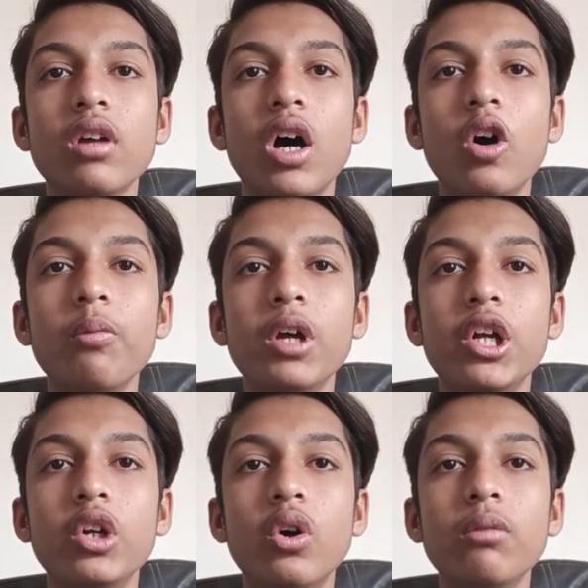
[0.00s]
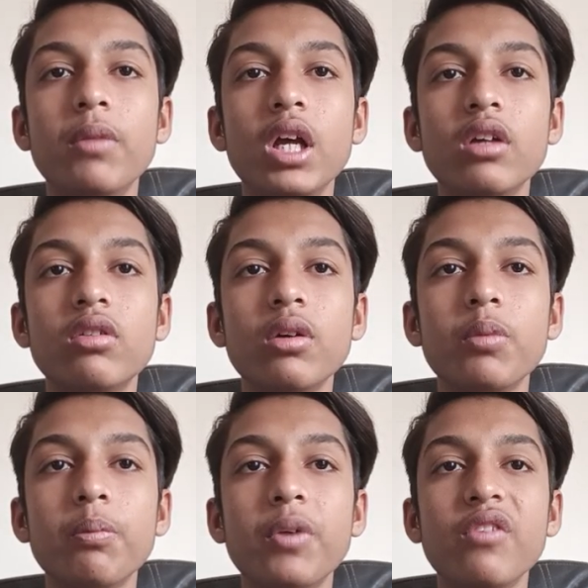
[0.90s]
how Peloton makes
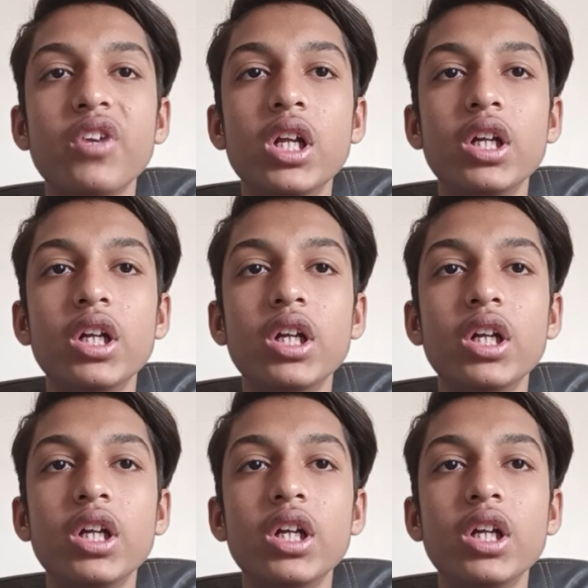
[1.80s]
people feel.